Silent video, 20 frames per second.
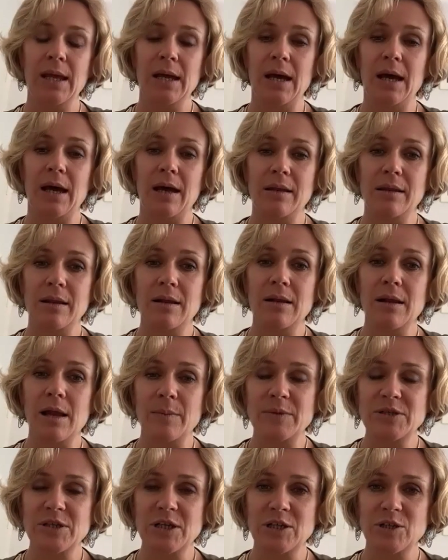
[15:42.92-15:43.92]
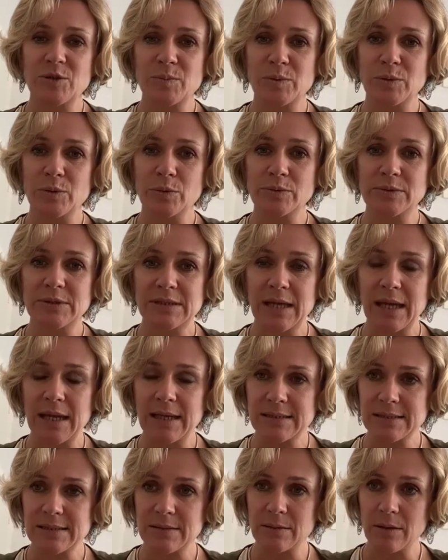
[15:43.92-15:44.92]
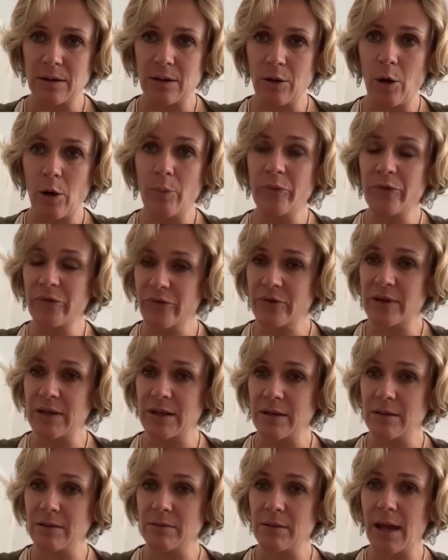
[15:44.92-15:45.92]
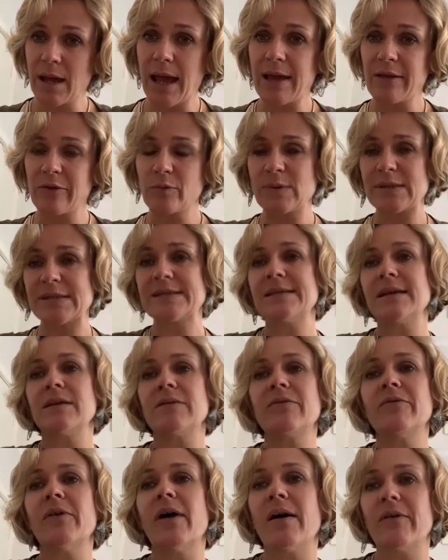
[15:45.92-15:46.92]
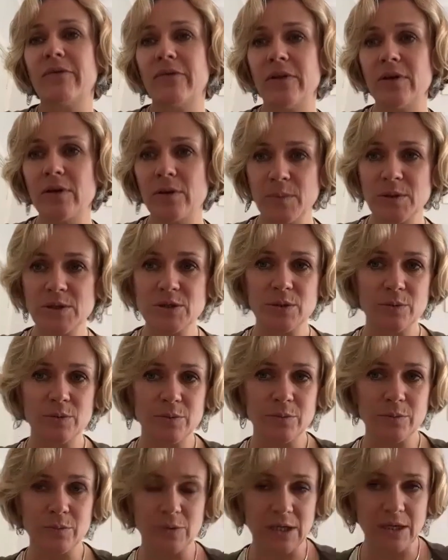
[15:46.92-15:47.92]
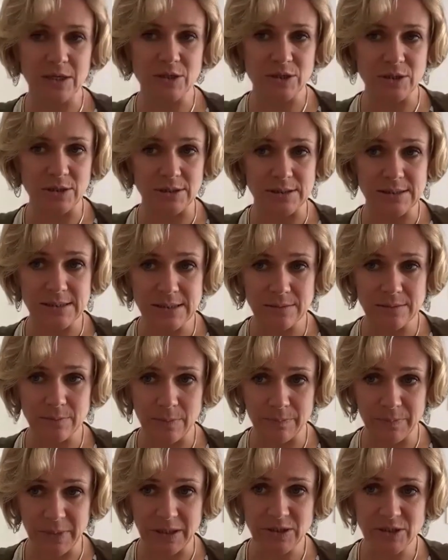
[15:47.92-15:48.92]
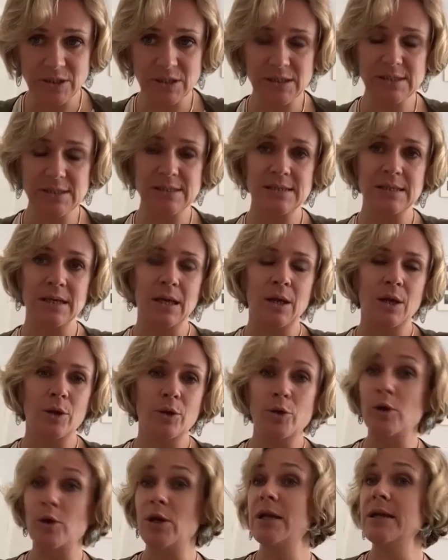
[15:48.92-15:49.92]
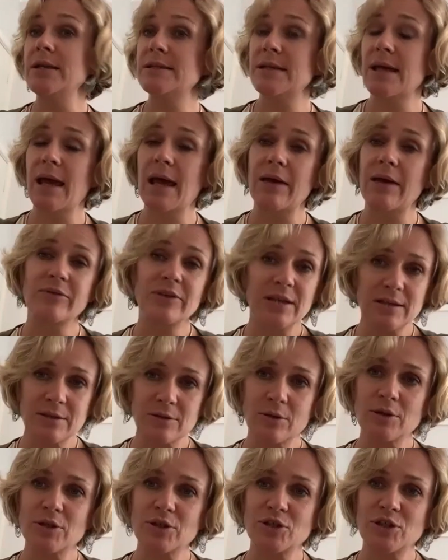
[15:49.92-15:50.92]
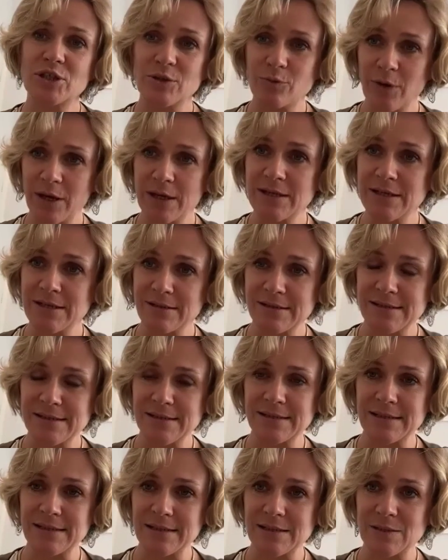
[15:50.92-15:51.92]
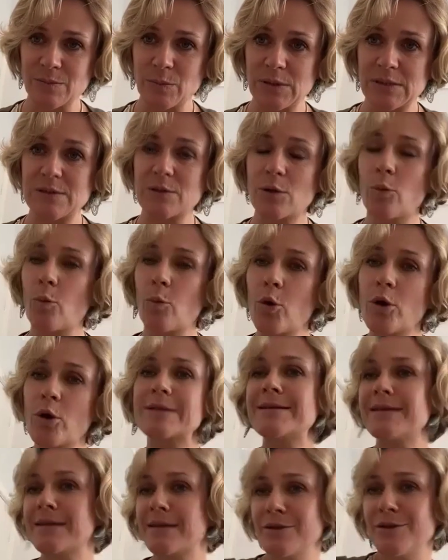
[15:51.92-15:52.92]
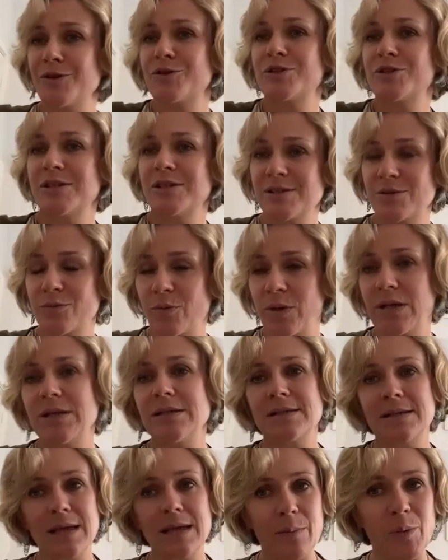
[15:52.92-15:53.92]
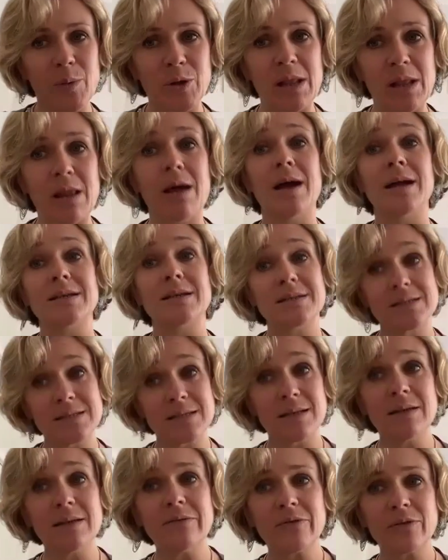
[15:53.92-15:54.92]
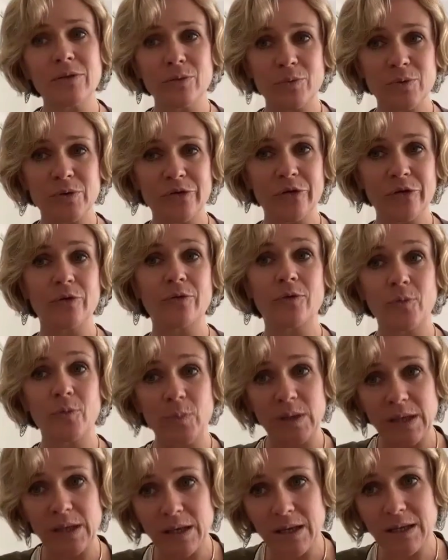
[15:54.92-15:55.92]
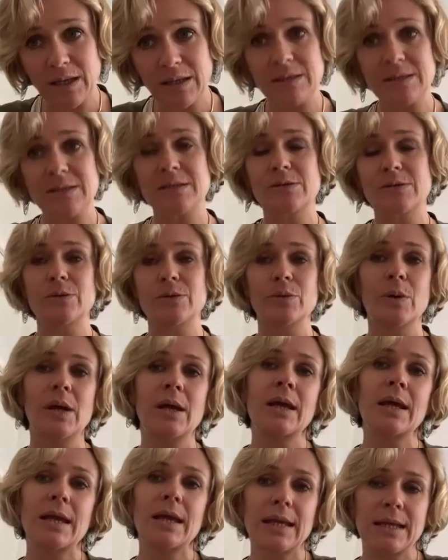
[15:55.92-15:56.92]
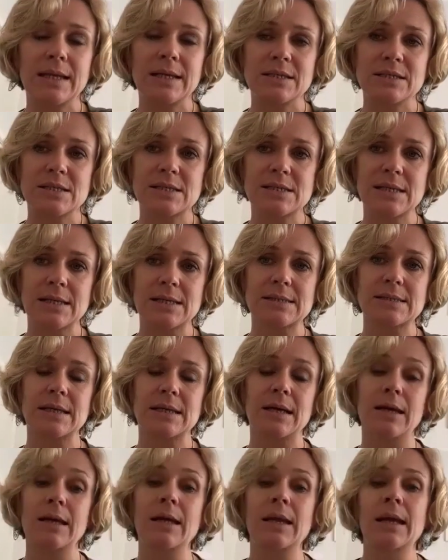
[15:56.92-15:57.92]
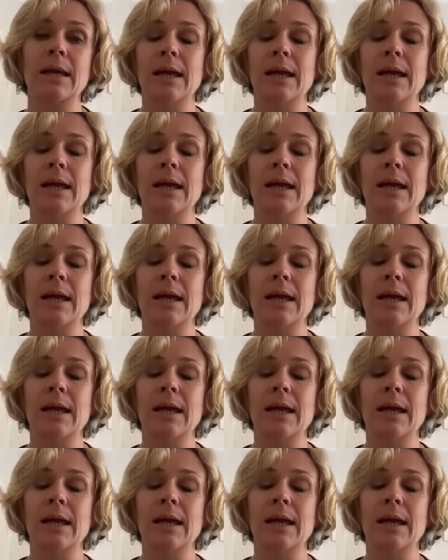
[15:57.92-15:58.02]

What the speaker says: The climate change bill takes, obviously, as we set five-year emission reduction budgets, you need to have technology readiness assessment. So what technology is ready to come online to deliver the results we need it to in each sector.